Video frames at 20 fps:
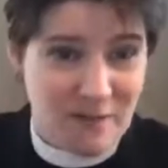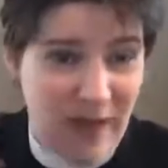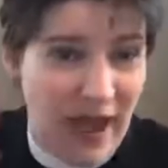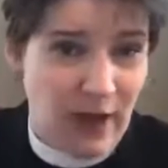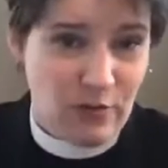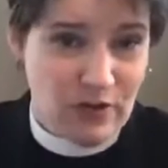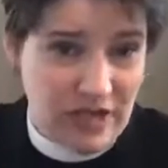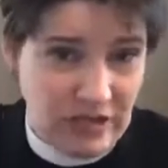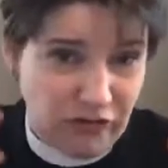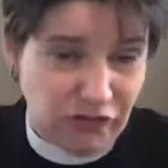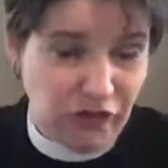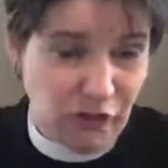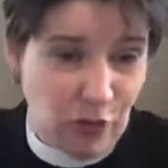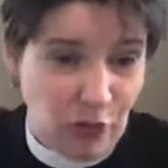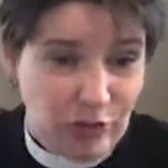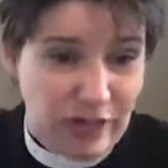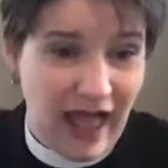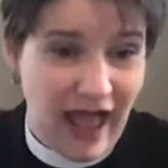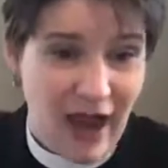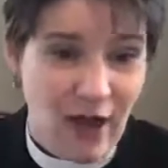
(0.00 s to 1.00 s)
pounding so
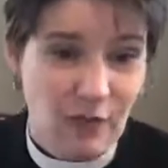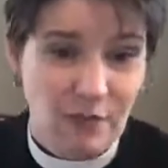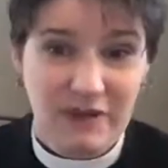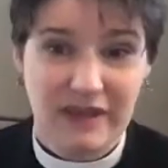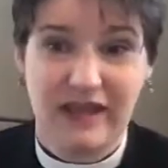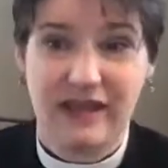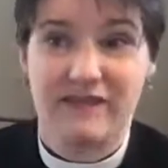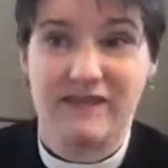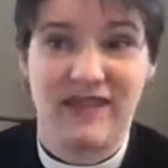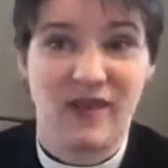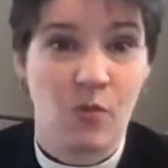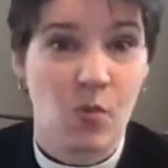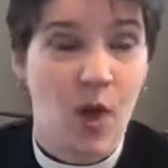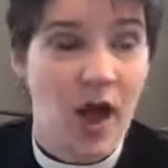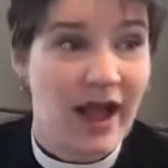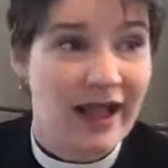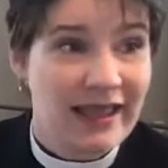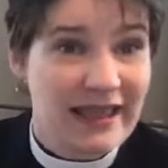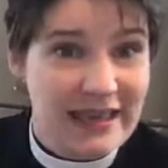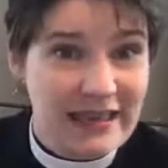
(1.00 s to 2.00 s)
loud because they're
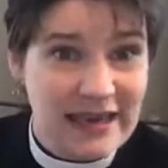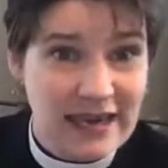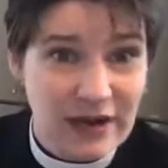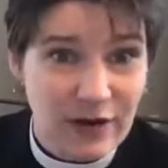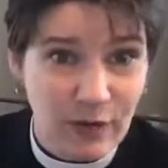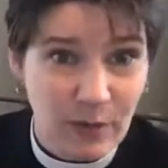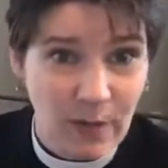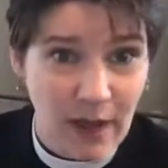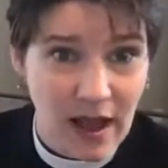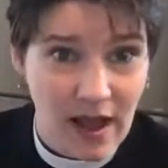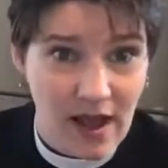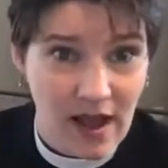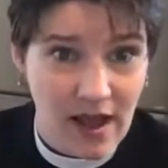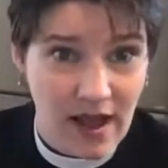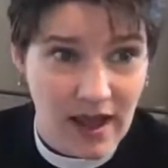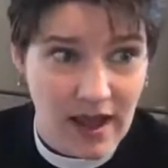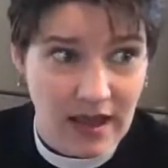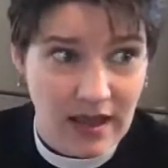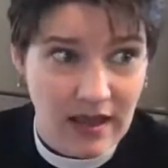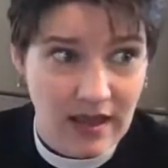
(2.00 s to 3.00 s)
walking
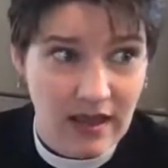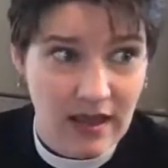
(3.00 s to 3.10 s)
nearby